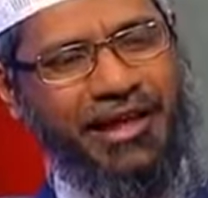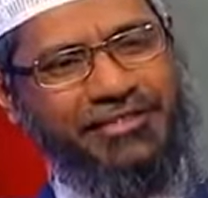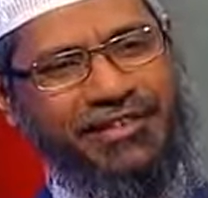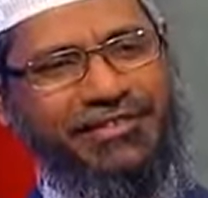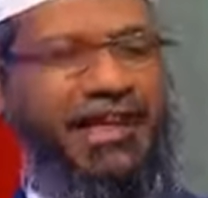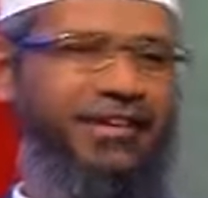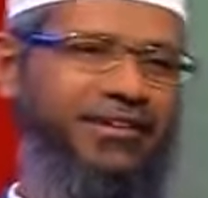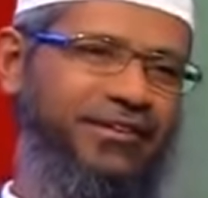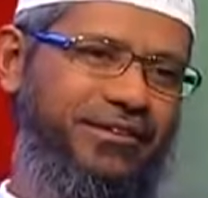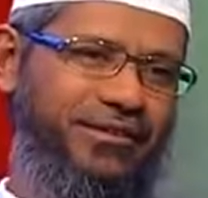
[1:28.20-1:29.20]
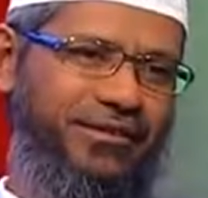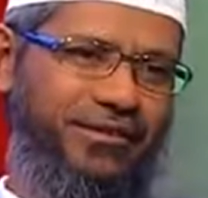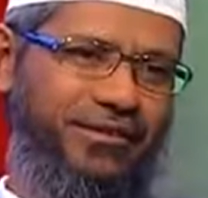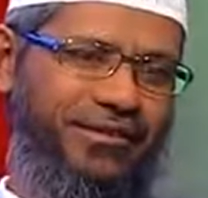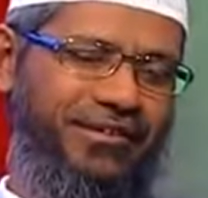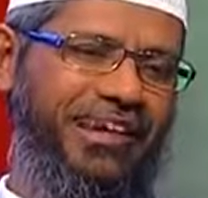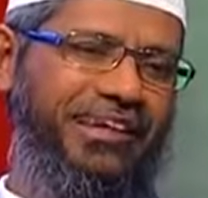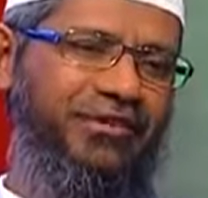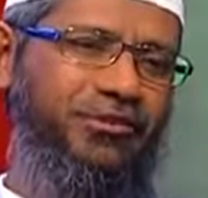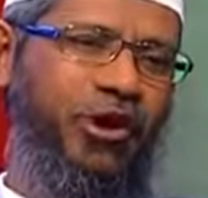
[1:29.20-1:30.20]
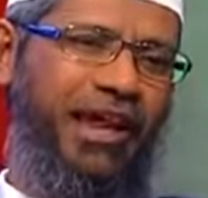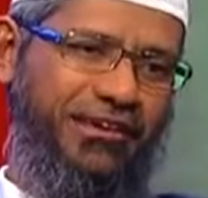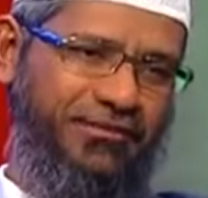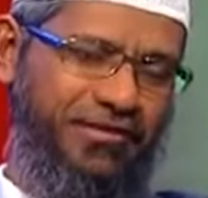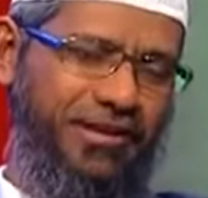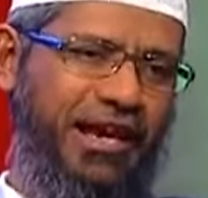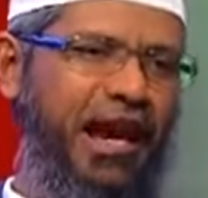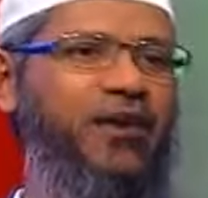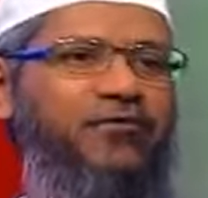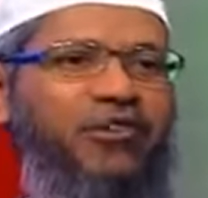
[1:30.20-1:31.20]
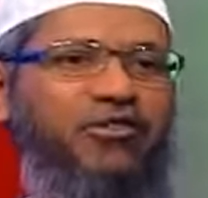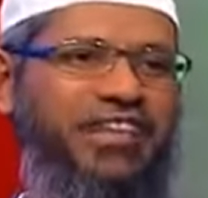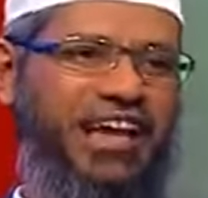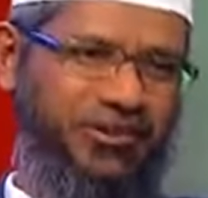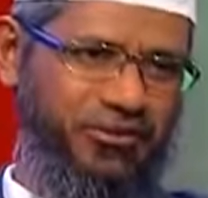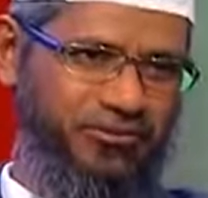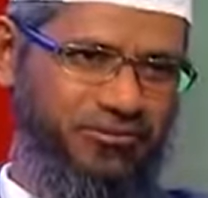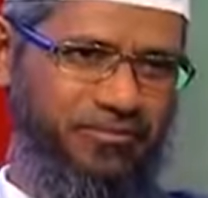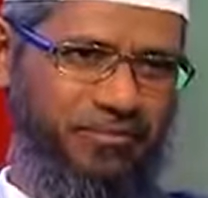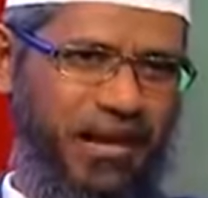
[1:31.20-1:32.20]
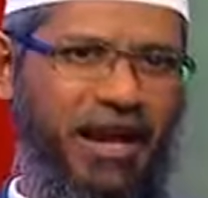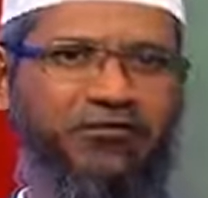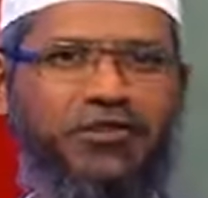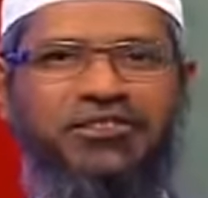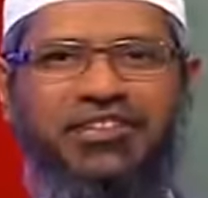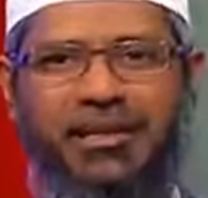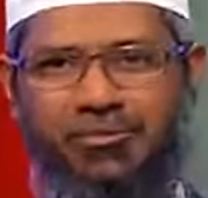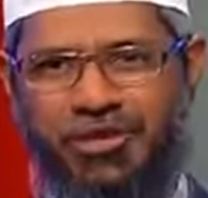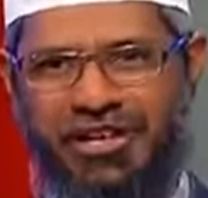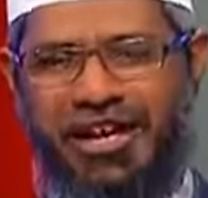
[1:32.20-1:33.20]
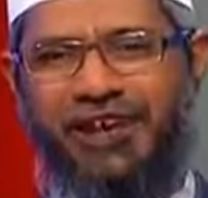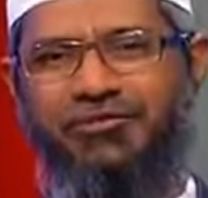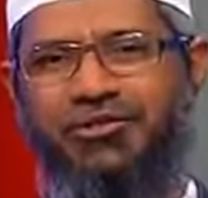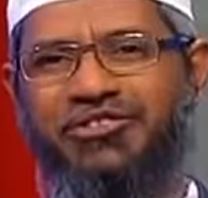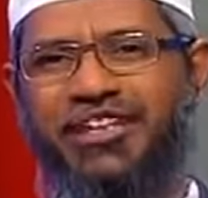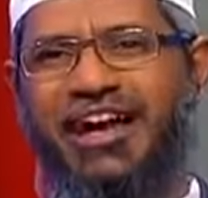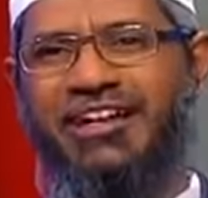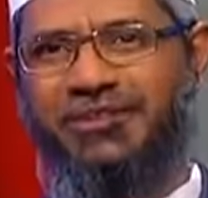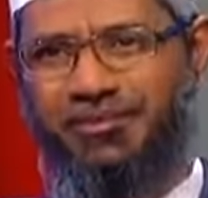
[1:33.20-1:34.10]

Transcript: anything that related to your life after you say I do, after you say kabule, after you say I